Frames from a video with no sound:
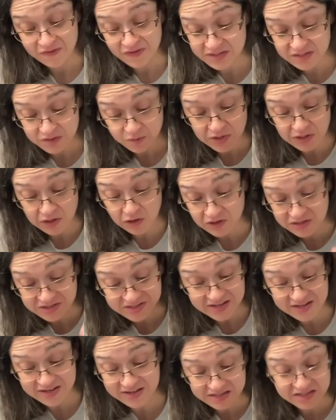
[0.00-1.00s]
this one looks
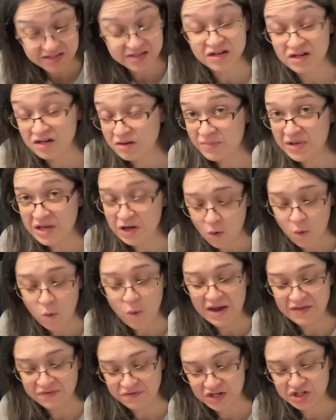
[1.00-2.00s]
like it's going to be
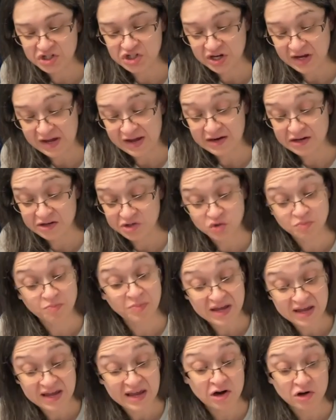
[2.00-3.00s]
quite the challenge,
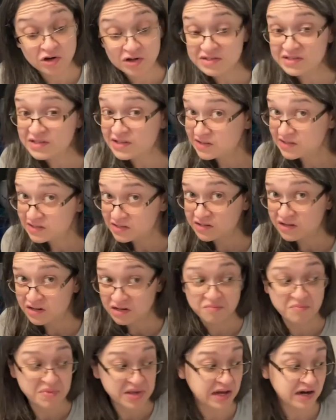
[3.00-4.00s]
but it looks like it's going
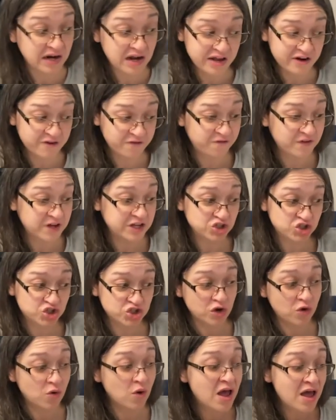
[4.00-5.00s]
to be a lot of fun.
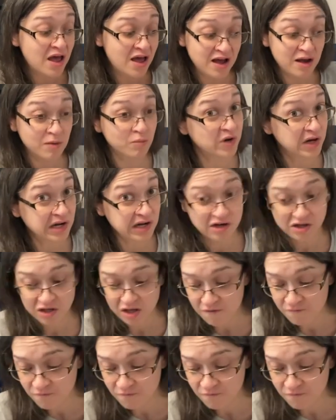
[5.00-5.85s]
So I'm really looking